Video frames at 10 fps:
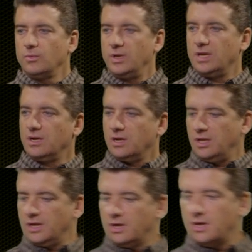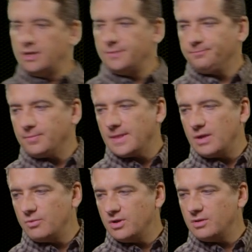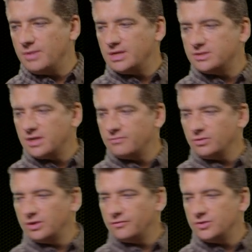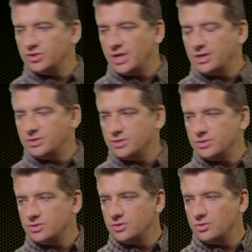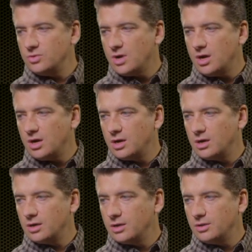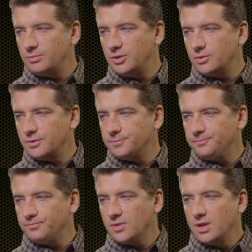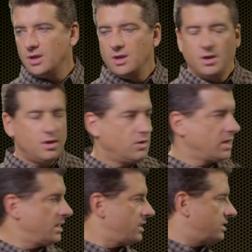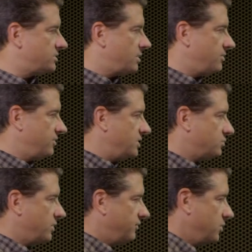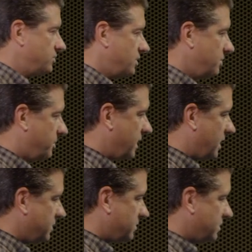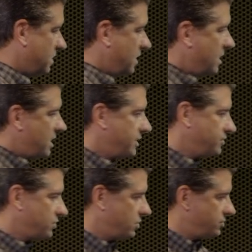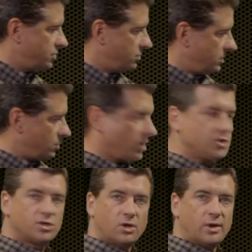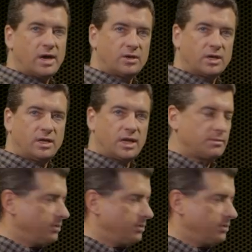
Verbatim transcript: We can click on it, and we can make several different changes to our computer. Okay, and some of these we've used in the past. I showed you in one show how to connect